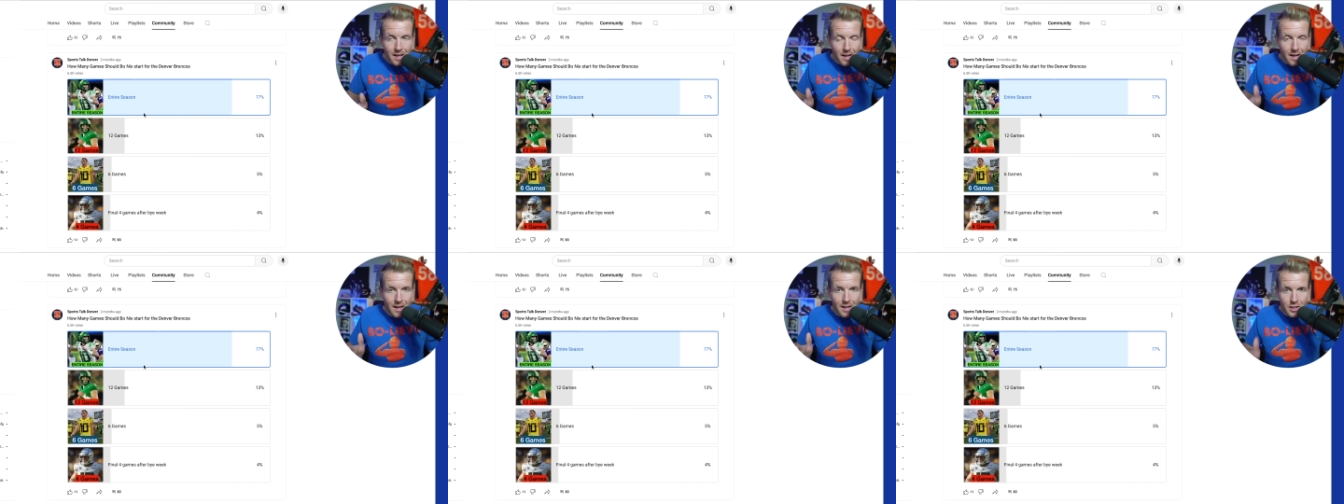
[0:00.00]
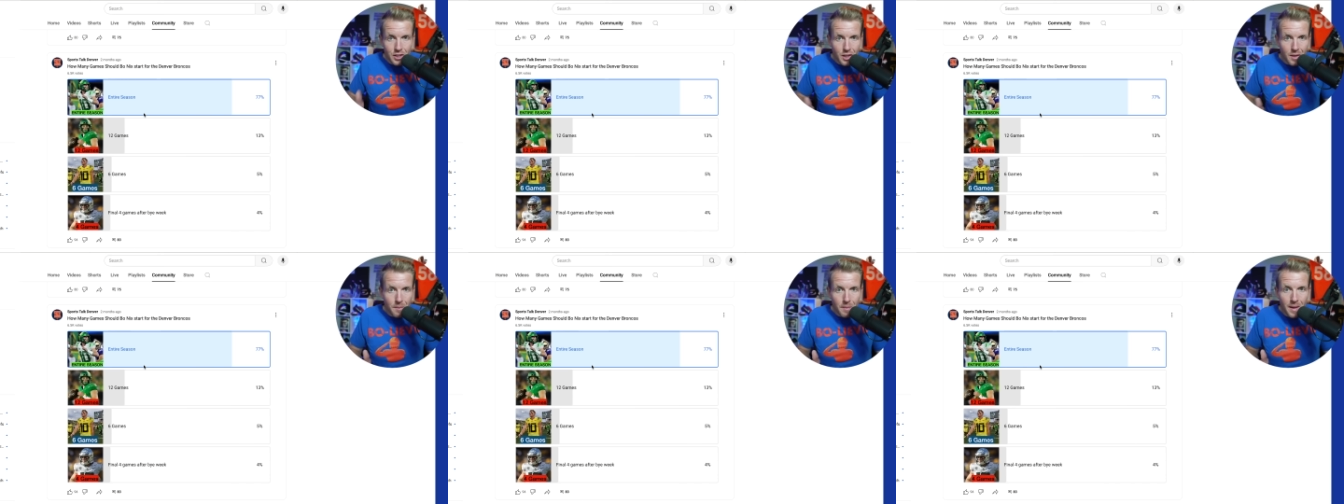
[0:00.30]
uh,
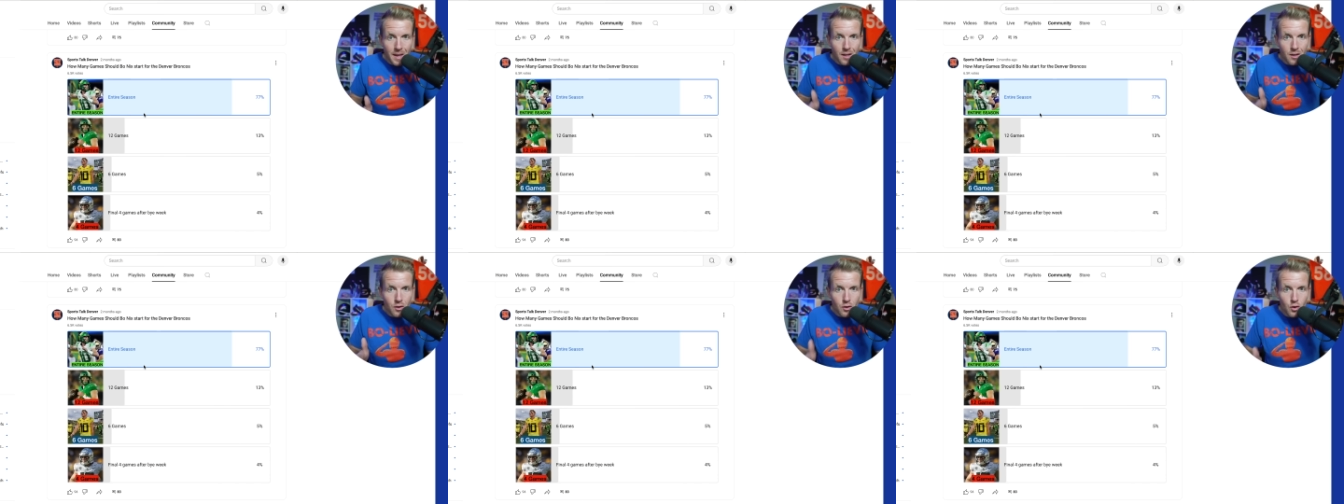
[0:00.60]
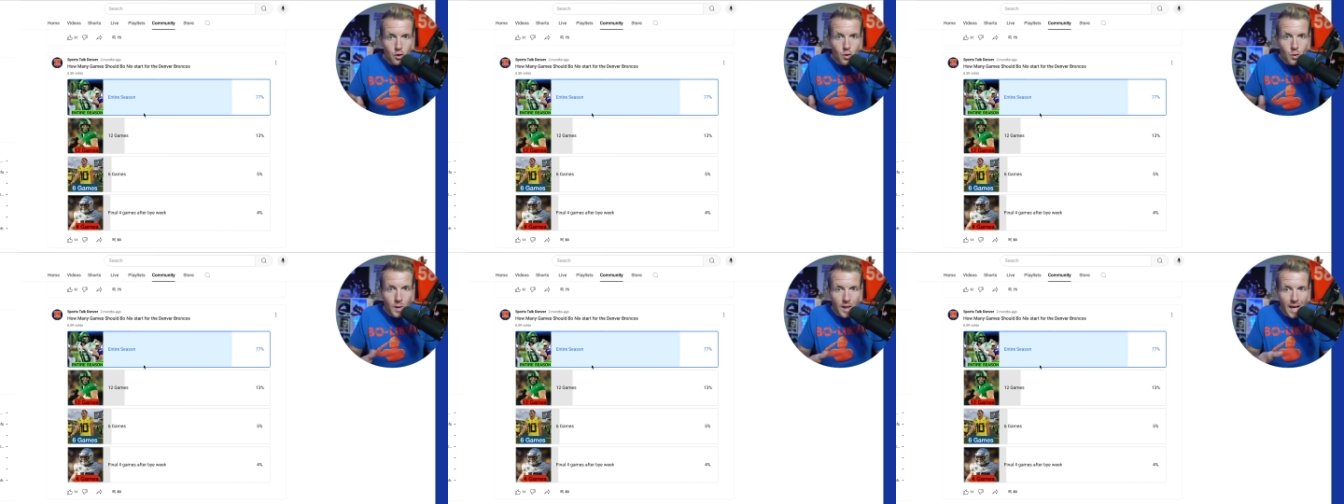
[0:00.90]
Sean Payton
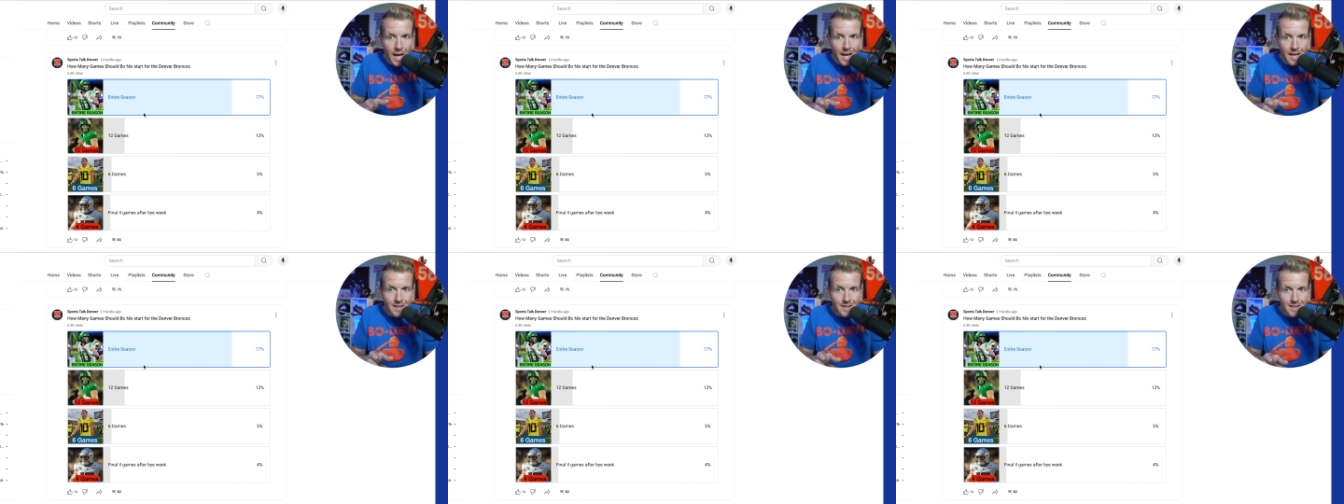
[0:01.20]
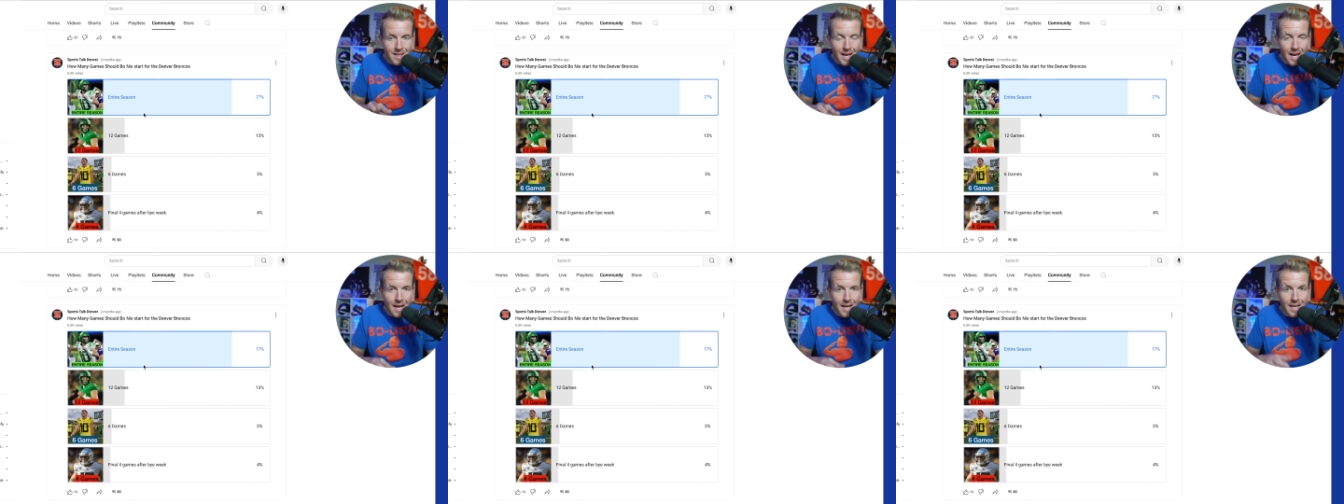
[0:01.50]
knew he had his
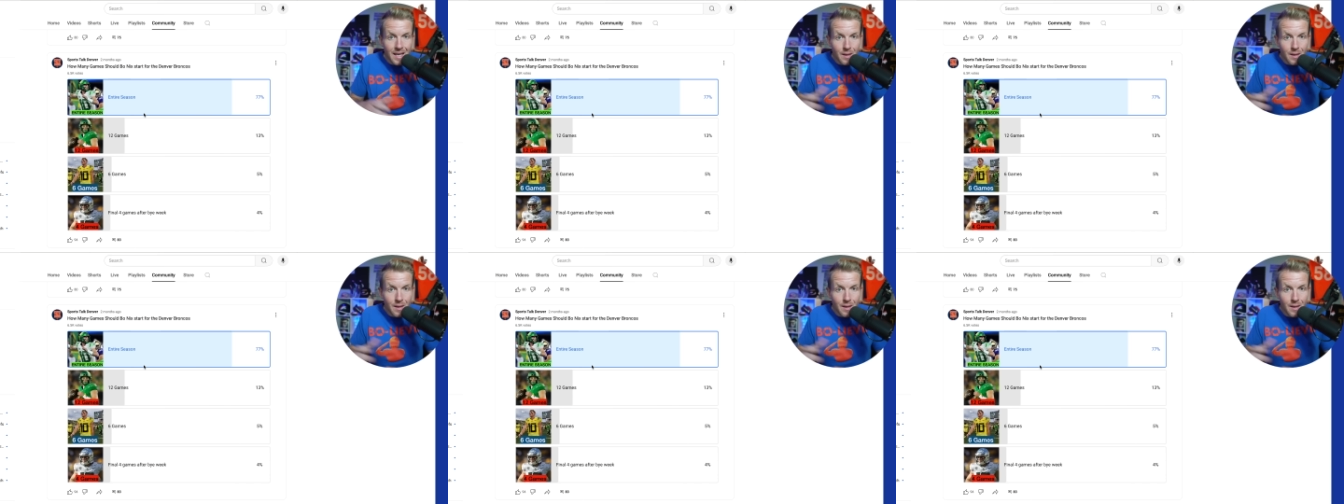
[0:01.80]
guy.